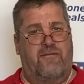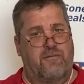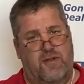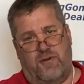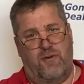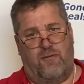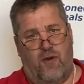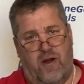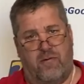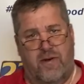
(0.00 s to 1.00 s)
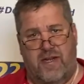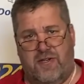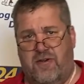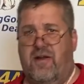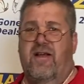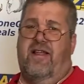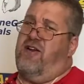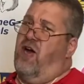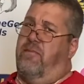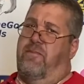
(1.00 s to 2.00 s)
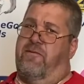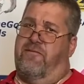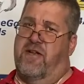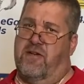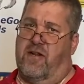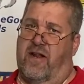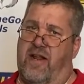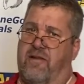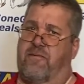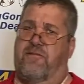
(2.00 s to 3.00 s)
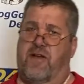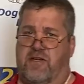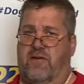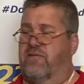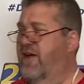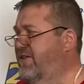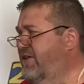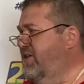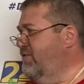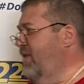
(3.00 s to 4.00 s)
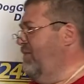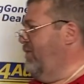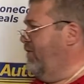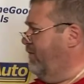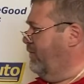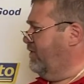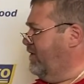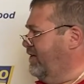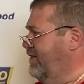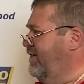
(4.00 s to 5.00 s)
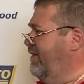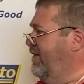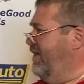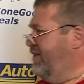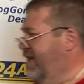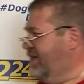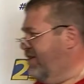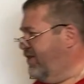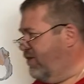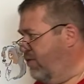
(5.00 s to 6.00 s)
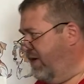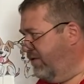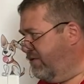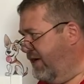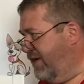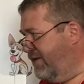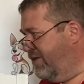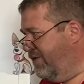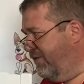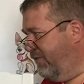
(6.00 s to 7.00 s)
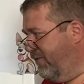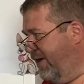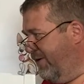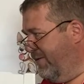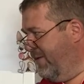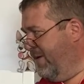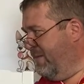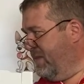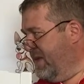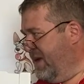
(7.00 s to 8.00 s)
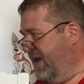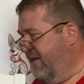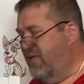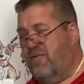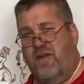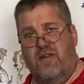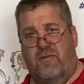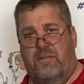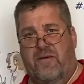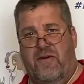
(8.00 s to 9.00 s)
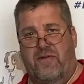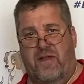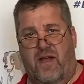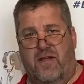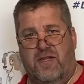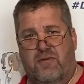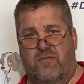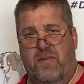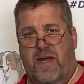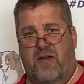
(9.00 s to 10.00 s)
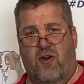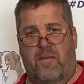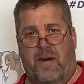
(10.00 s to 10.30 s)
from Two Two Four for Auto They call me Professor Clay, the Professor of Credit. This is my beautiful assistant, Jessica, the Queen of Credit, Two Two Four Auto. And what do we do above everything else? We make car